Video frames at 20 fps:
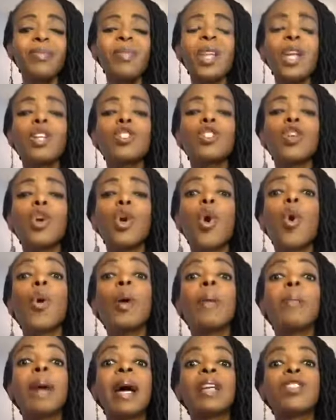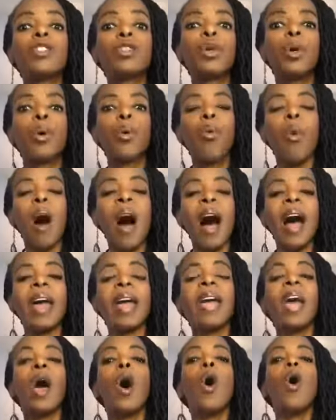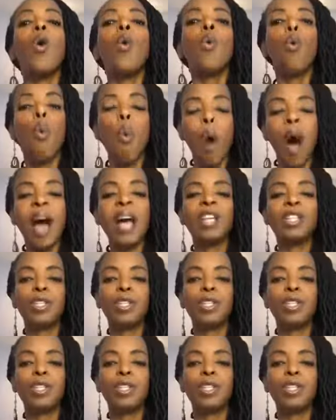So going back to your why